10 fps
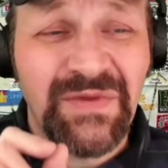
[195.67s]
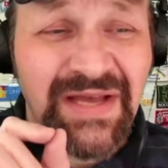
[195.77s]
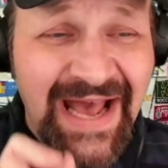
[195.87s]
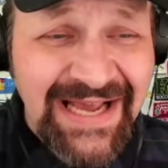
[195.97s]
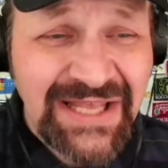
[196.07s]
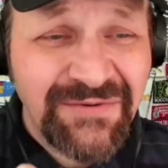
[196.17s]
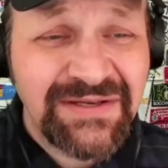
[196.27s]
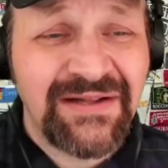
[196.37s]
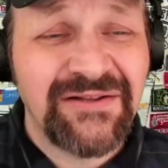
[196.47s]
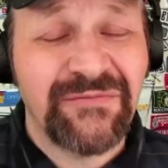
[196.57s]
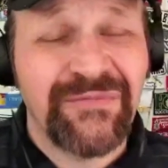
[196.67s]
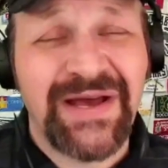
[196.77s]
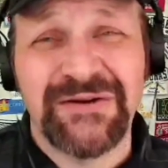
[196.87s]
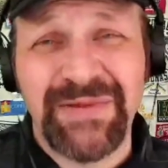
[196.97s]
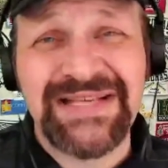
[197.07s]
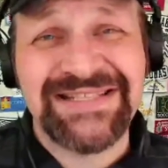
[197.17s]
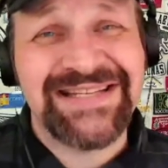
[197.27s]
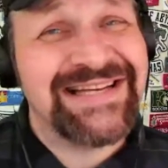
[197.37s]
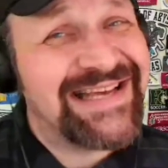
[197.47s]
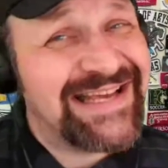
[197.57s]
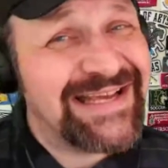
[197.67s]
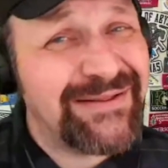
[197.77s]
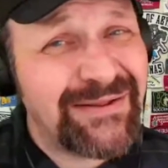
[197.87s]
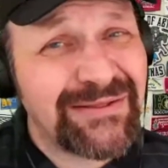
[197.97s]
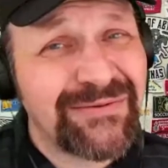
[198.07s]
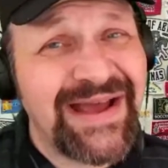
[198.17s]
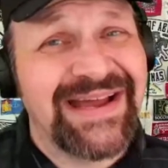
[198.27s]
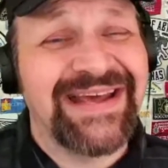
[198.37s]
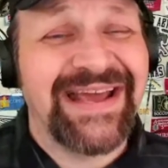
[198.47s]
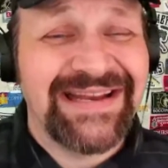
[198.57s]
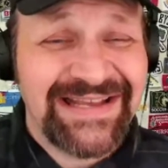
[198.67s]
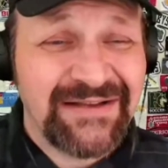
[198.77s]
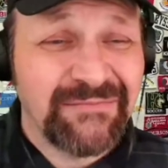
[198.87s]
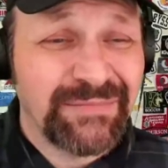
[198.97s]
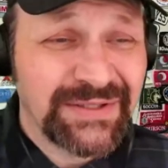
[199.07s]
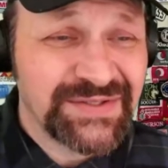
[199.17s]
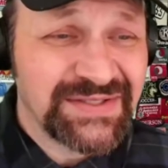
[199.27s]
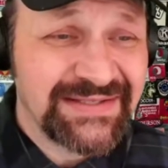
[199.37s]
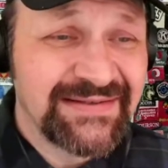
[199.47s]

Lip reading: accurate color matches are best done in the thread and in person.